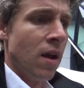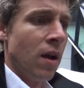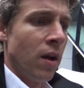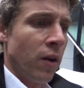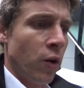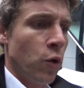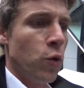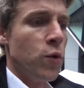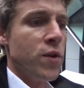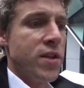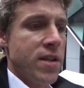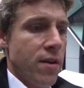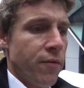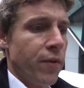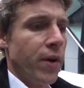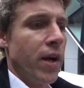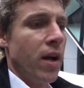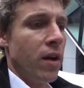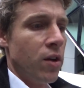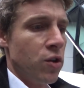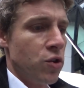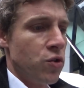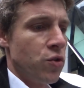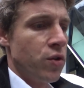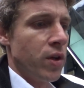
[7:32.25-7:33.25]
Of course, every
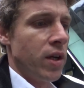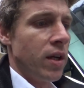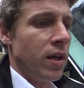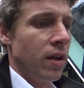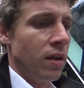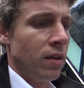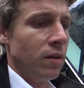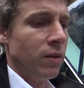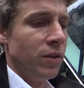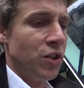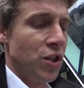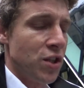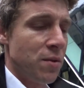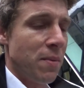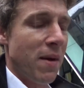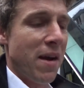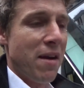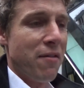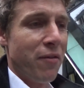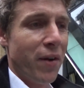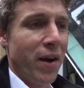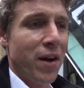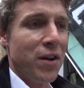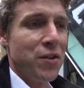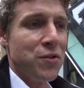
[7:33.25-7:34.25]
country, just about
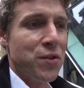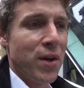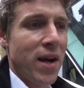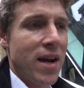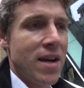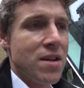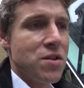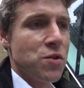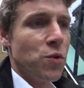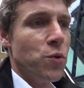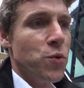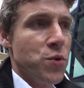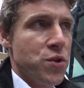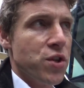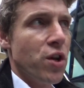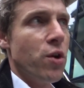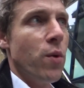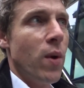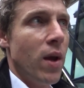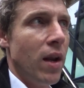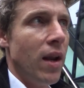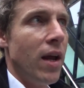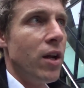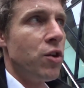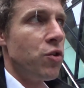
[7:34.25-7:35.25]
every country has also
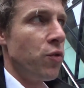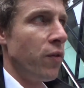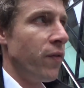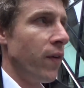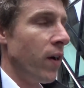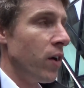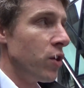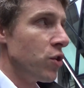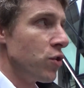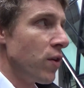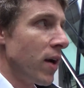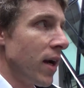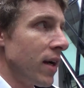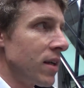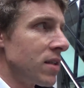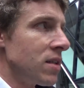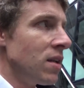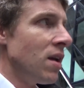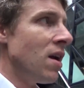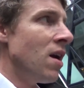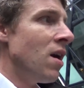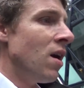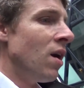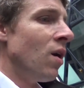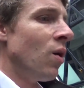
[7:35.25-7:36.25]
electrified tracks.
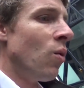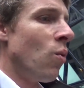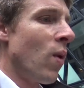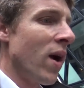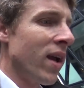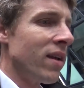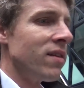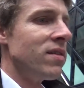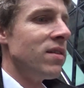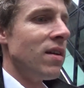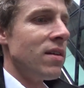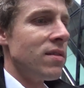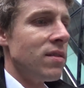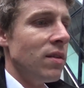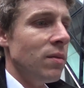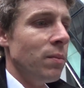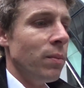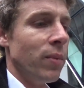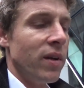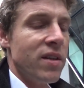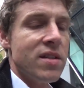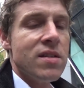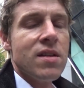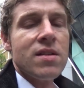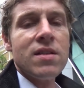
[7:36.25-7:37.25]
Wales doesn't,
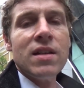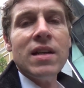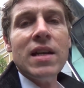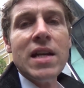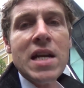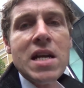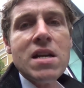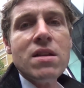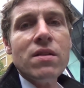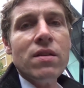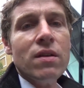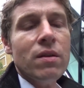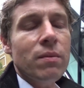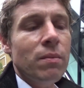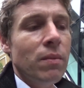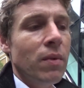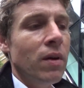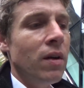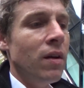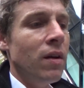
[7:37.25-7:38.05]
because it doesn't need them.